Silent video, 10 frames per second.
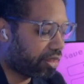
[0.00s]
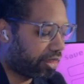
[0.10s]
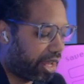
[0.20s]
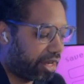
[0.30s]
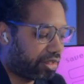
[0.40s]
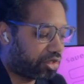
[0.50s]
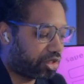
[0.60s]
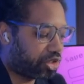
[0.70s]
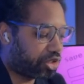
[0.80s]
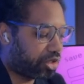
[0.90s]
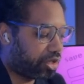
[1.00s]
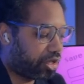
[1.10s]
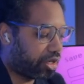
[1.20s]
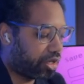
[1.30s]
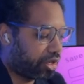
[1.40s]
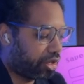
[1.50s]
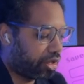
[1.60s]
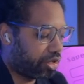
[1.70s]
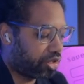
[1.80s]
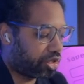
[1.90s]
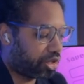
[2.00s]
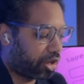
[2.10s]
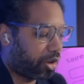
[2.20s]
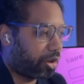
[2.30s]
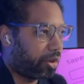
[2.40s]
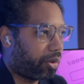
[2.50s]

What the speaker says: that is should show